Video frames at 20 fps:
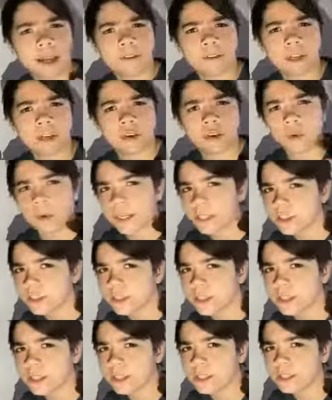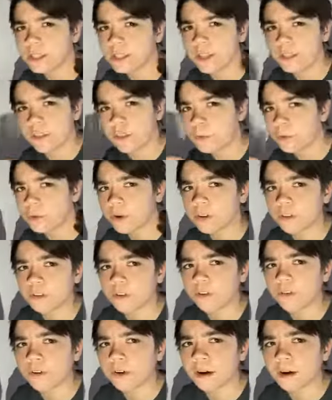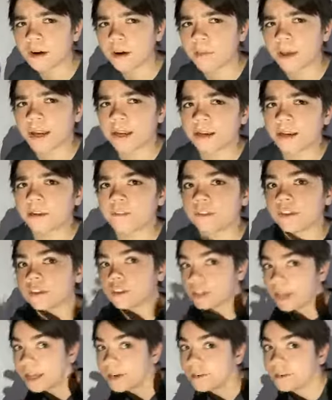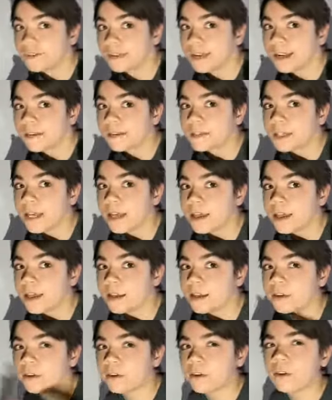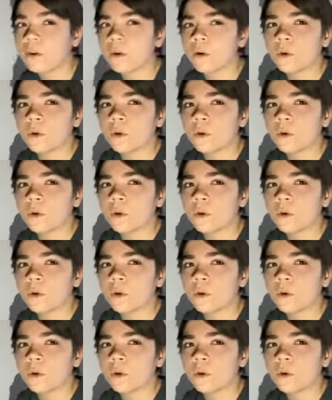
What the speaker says: any questions at this point so far about any of the shadows that I've done